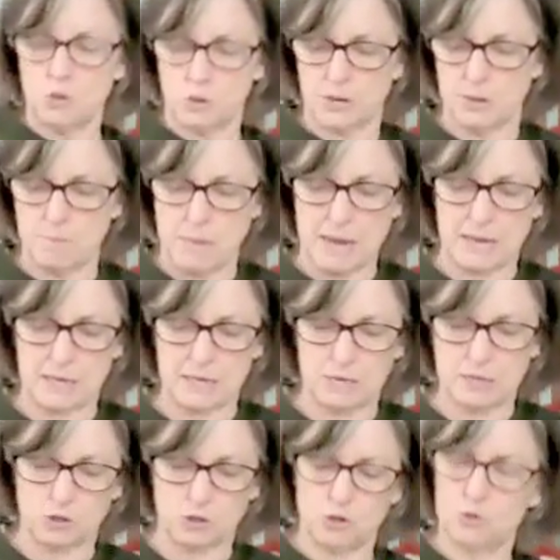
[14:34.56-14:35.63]
can make it
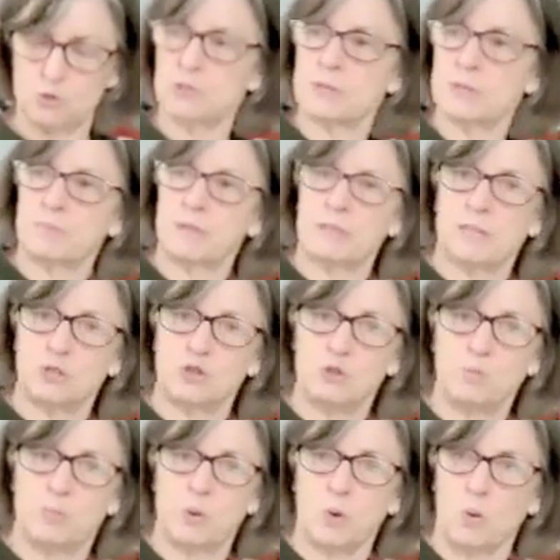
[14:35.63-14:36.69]
into something that you
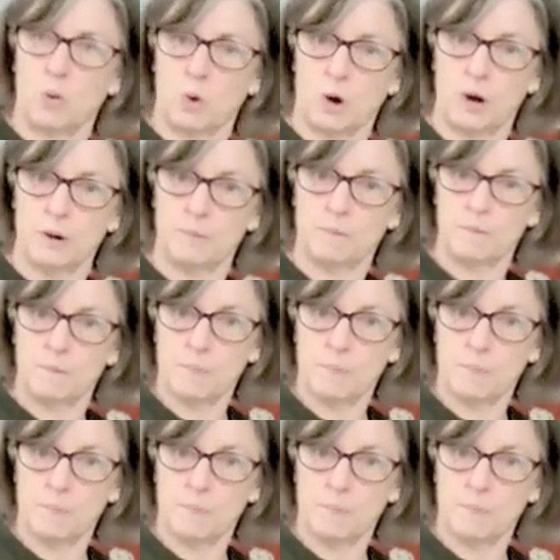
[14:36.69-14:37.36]
pour.